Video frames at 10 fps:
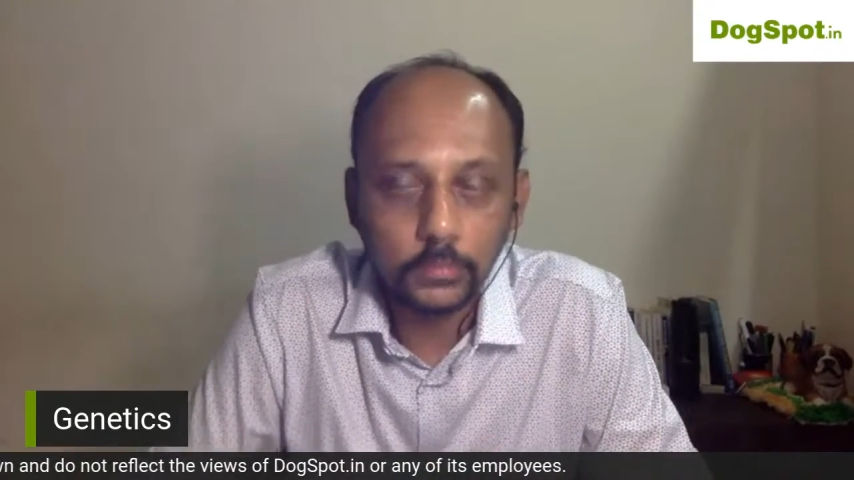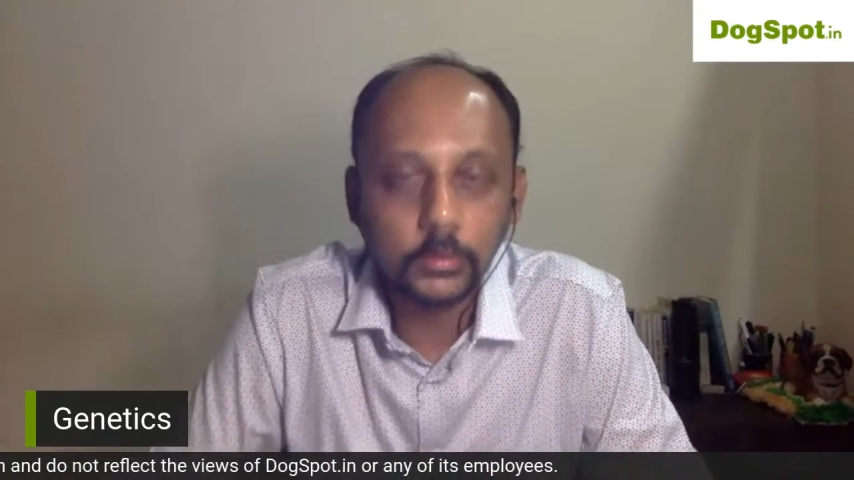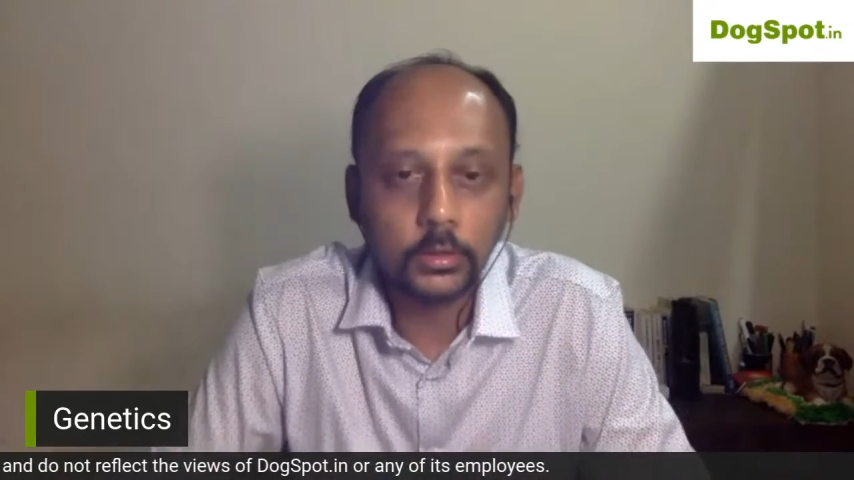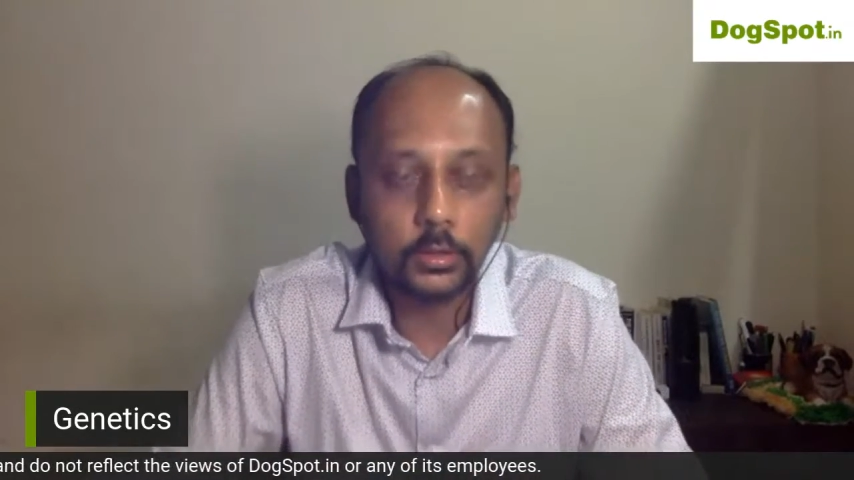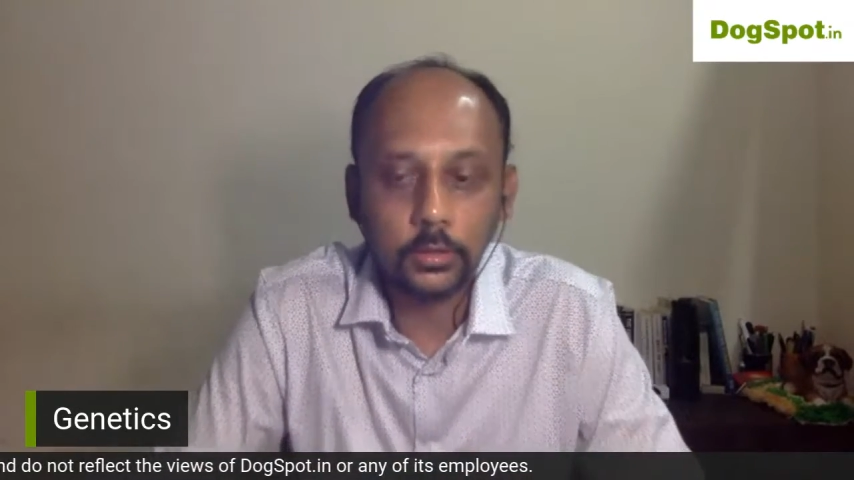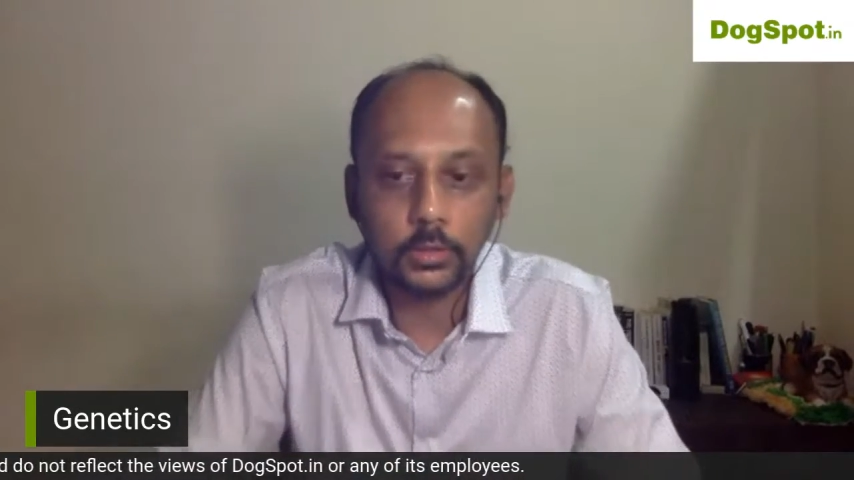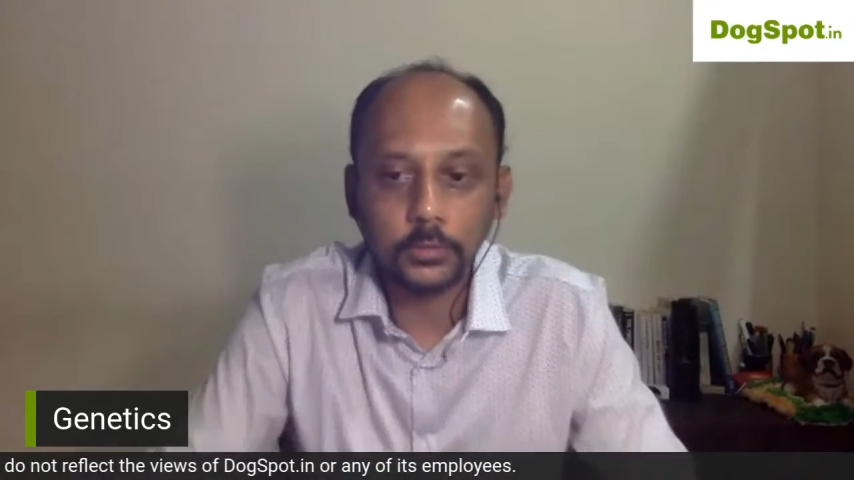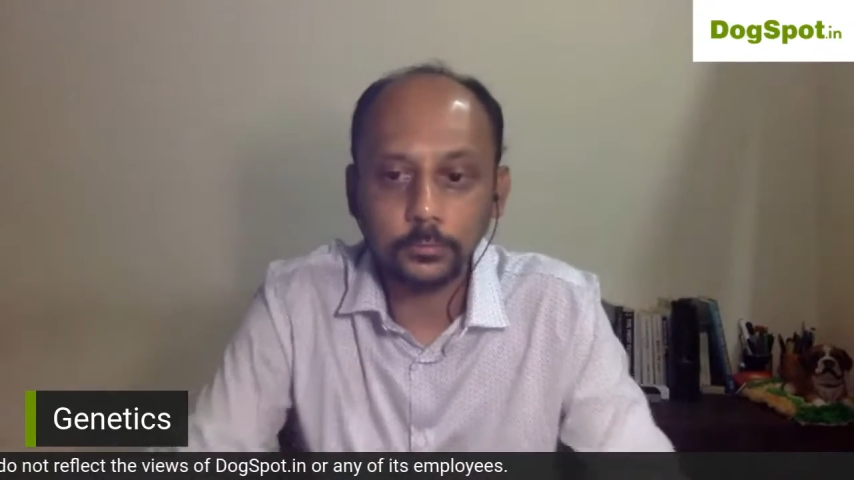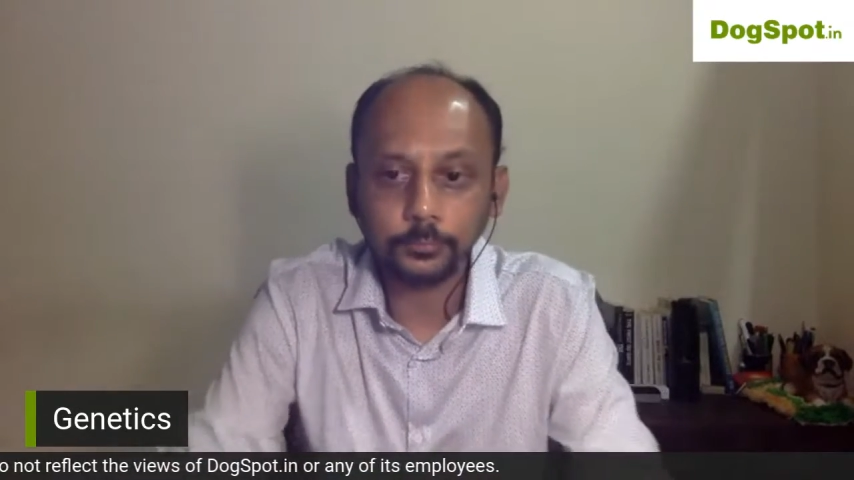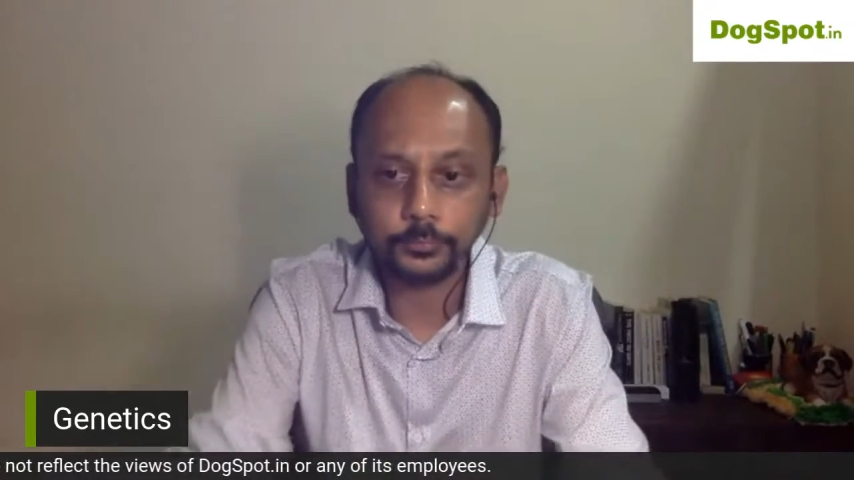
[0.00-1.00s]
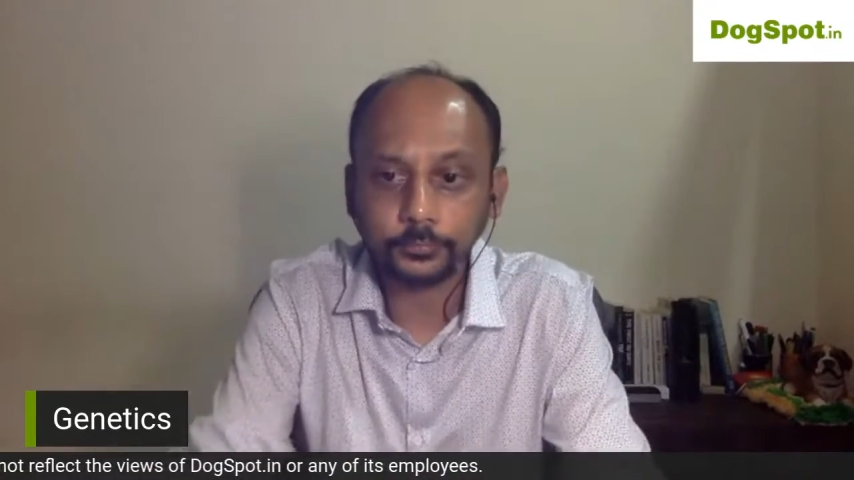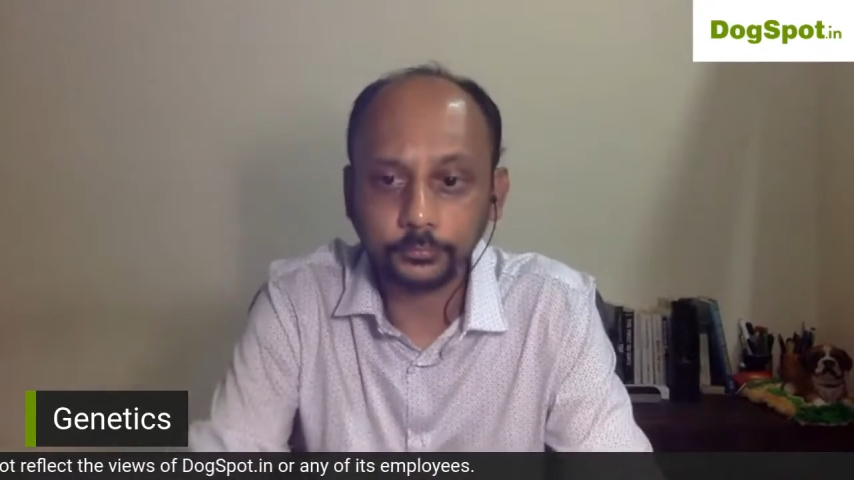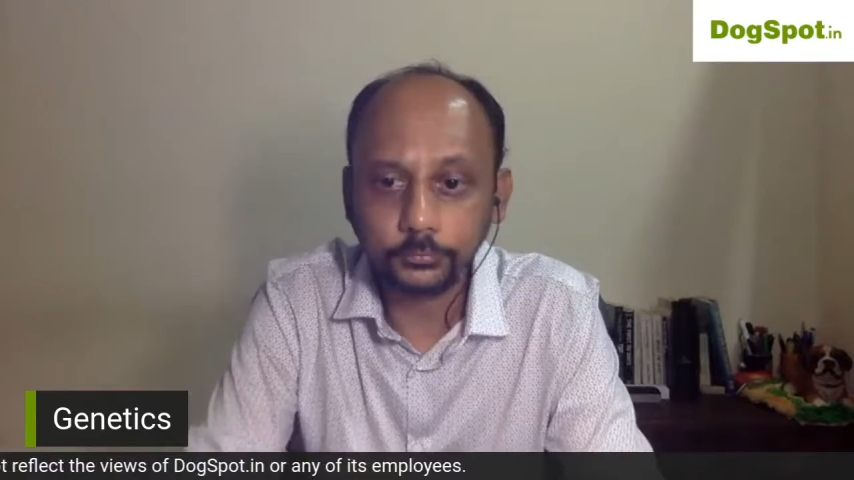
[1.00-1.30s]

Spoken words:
this in their genes.